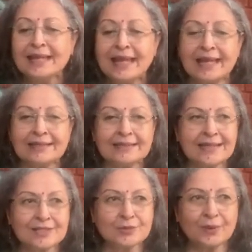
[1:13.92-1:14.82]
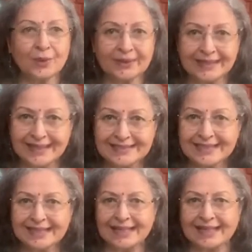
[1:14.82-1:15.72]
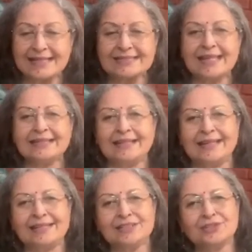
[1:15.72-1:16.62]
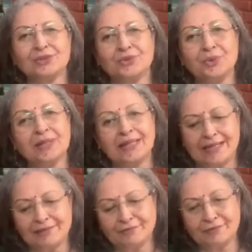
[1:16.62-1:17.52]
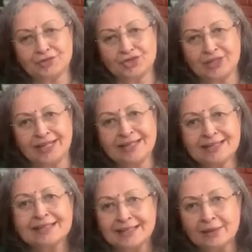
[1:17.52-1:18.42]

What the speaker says: And it has to be authentic, like I said, connected to the real life of the child.